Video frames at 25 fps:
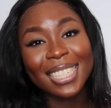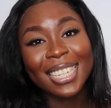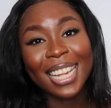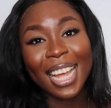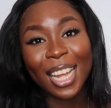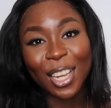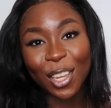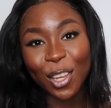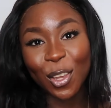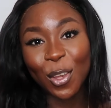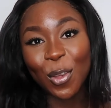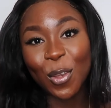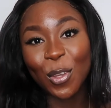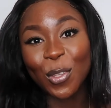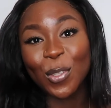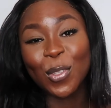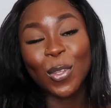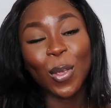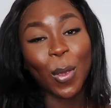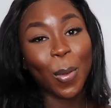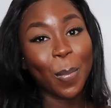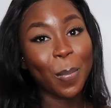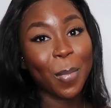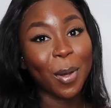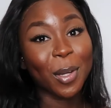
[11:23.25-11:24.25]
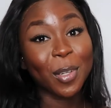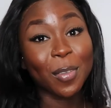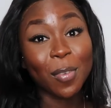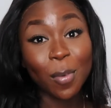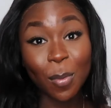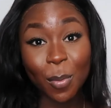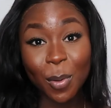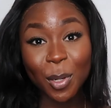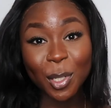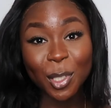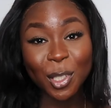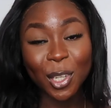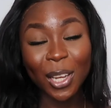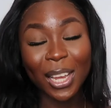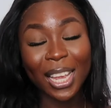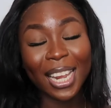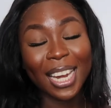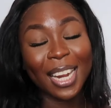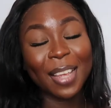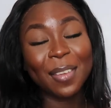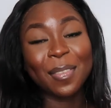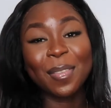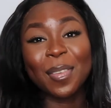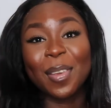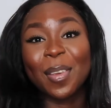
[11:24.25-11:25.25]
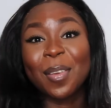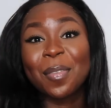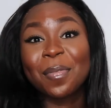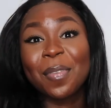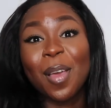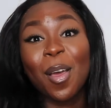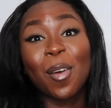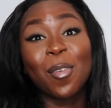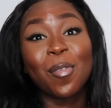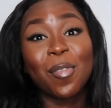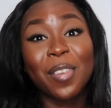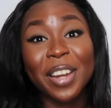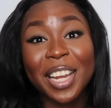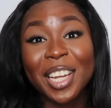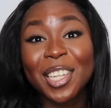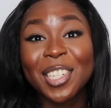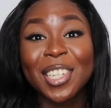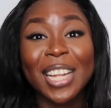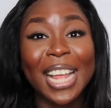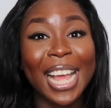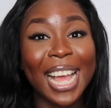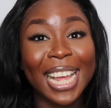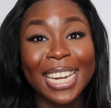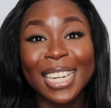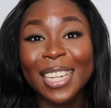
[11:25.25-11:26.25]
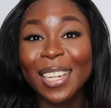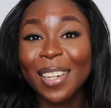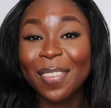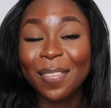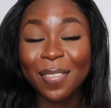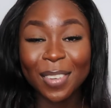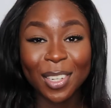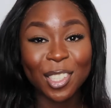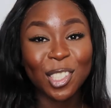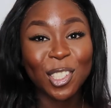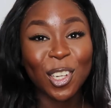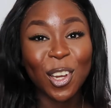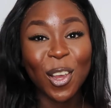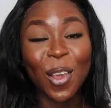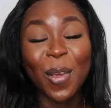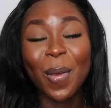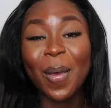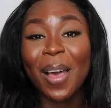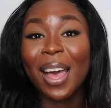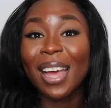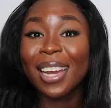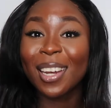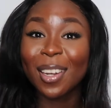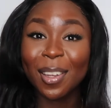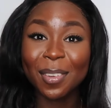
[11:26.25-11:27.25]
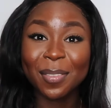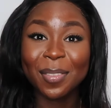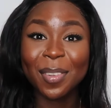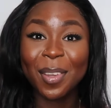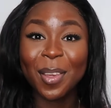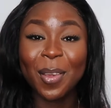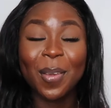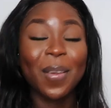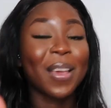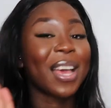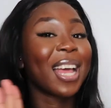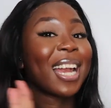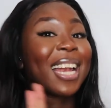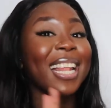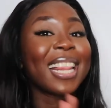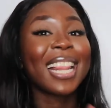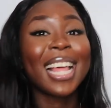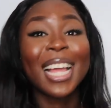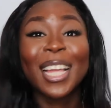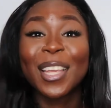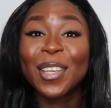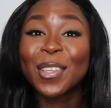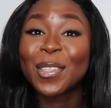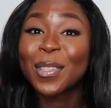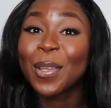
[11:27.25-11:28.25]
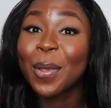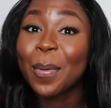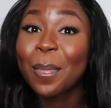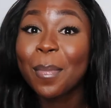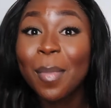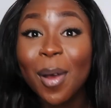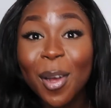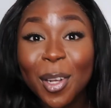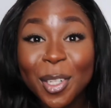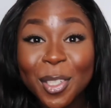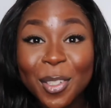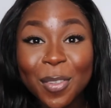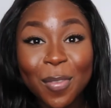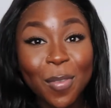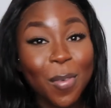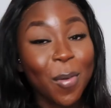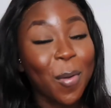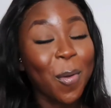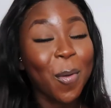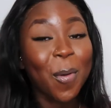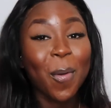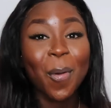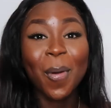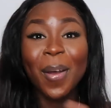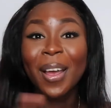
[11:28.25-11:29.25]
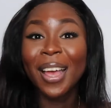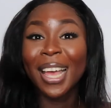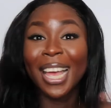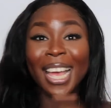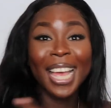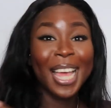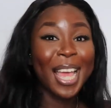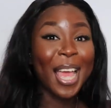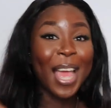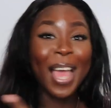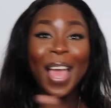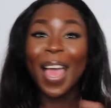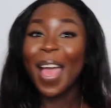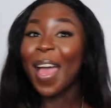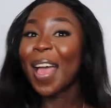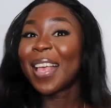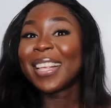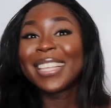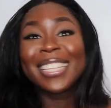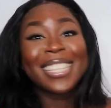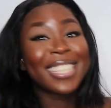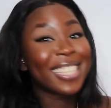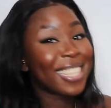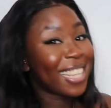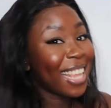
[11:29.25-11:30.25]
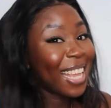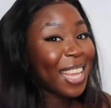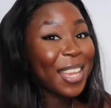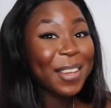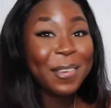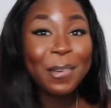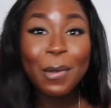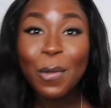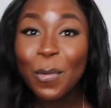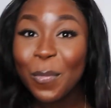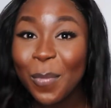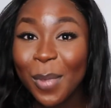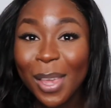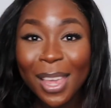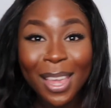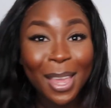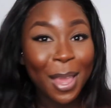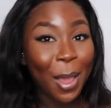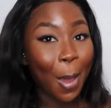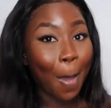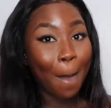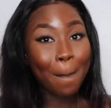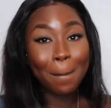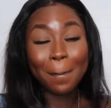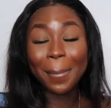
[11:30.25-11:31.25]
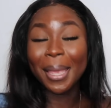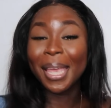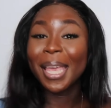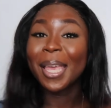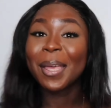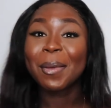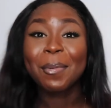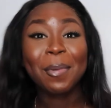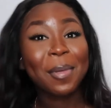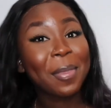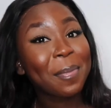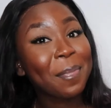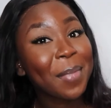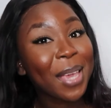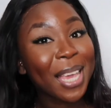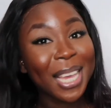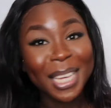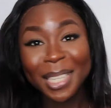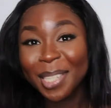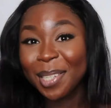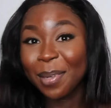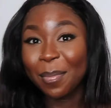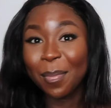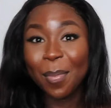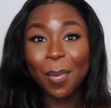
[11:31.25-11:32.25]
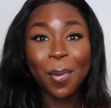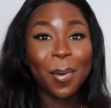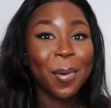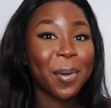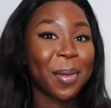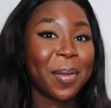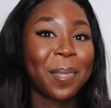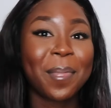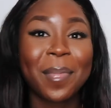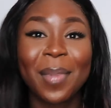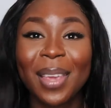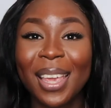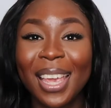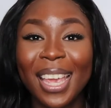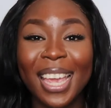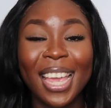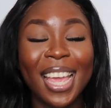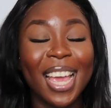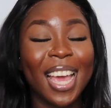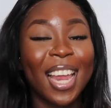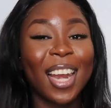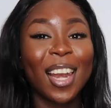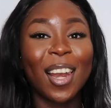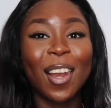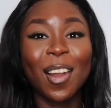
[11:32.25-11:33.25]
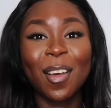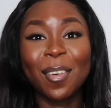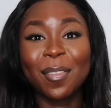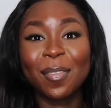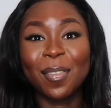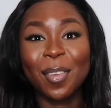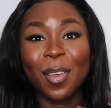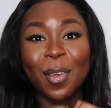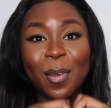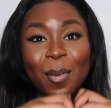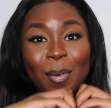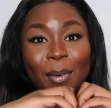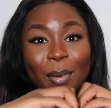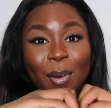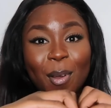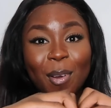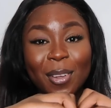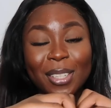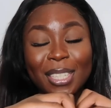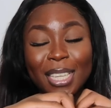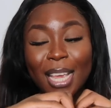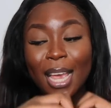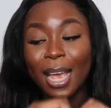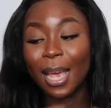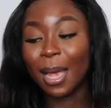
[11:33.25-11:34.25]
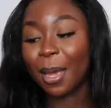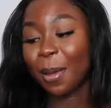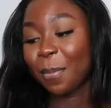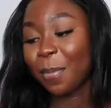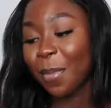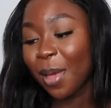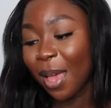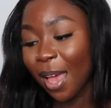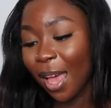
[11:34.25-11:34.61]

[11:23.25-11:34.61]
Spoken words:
Thank you so much for watching. If you've reached the end of the video, I love you and thank you so much for sticking with me, being with me, supporting me. Love you, long time.